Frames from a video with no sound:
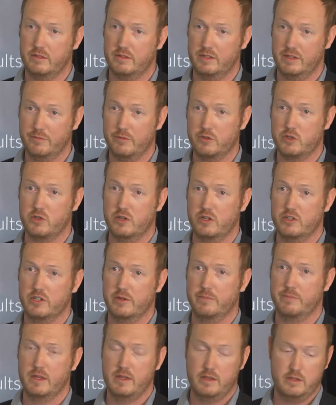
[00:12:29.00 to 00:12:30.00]
the infrastructure.
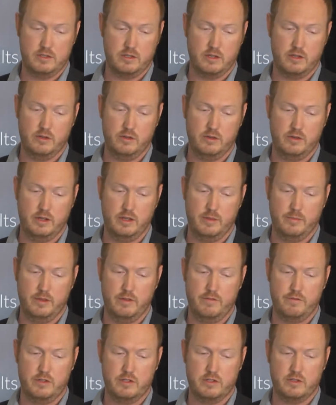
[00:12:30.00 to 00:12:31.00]
So
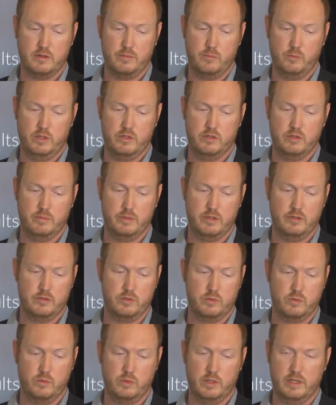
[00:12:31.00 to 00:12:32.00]
every time we do a build,
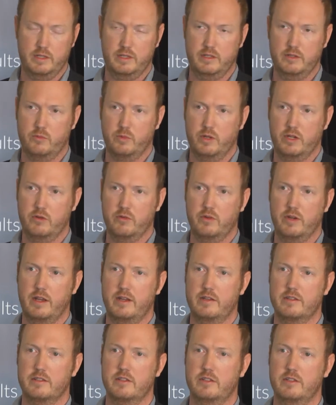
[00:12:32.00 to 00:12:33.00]
we
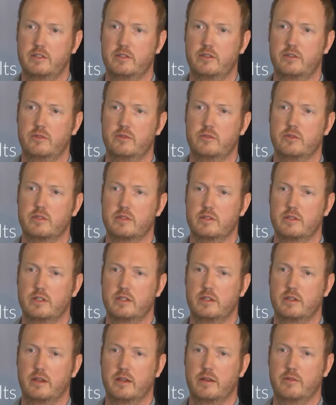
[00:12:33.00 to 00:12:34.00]
create new
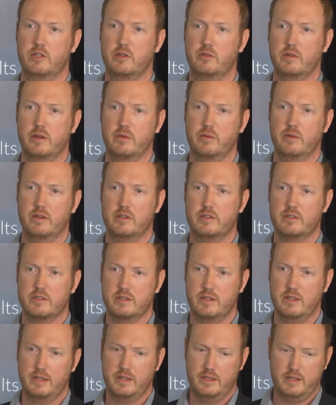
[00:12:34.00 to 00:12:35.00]
networks,
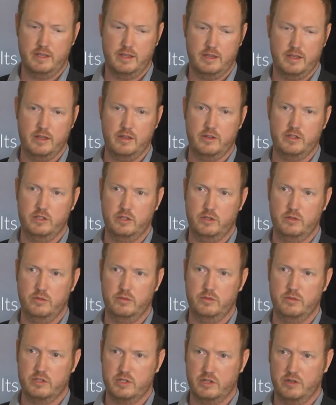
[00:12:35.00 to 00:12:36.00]

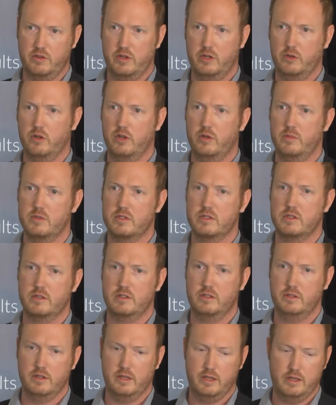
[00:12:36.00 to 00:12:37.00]
new security groups,
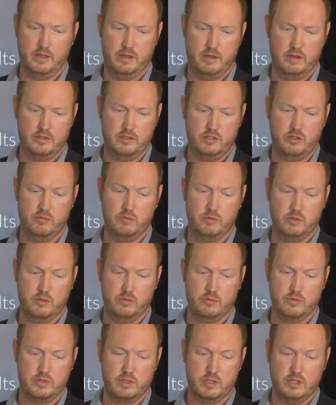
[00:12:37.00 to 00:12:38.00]
new
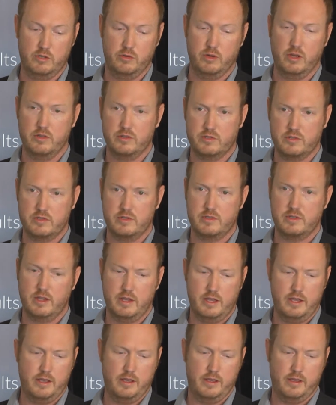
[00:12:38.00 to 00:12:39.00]
rules, new hosts,
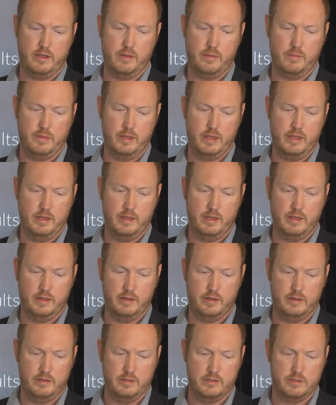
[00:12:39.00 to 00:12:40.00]
and
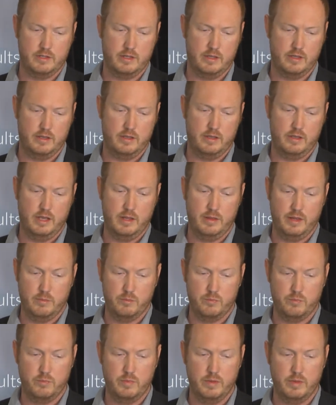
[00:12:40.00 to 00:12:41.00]
then
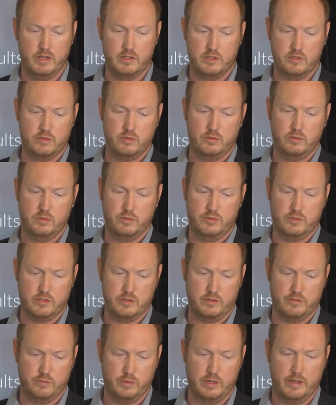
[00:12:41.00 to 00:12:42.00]
install the
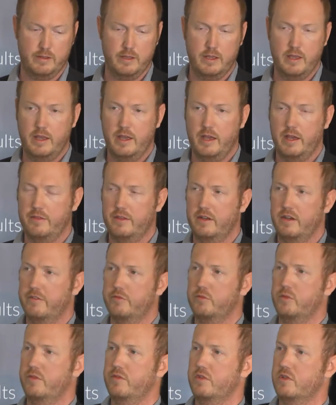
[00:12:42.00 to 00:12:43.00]
software. And then
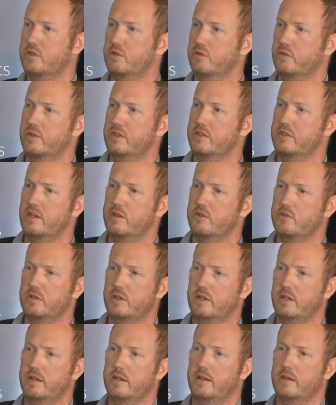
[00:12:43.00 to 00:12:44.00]
after we've installed it,
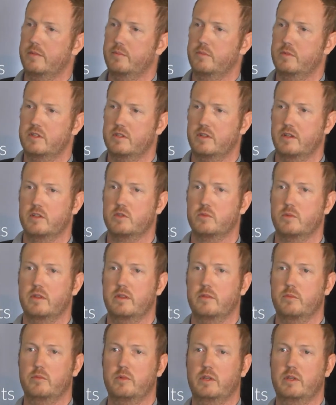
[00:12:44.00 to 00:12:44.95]
Sentry detects whether